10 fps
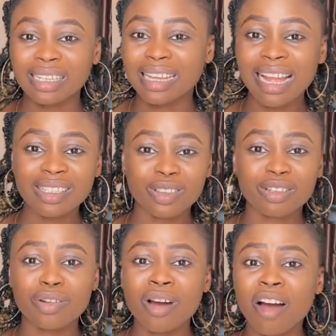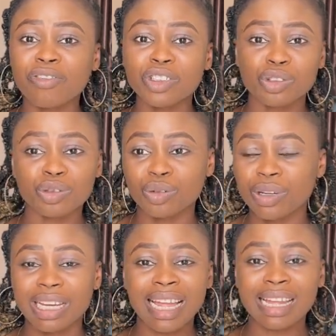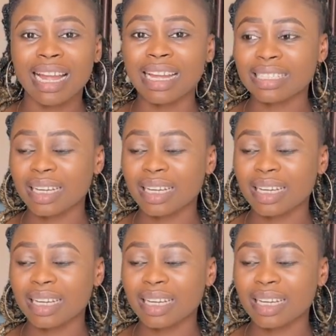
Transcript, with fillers: guys they don't have issue a guy can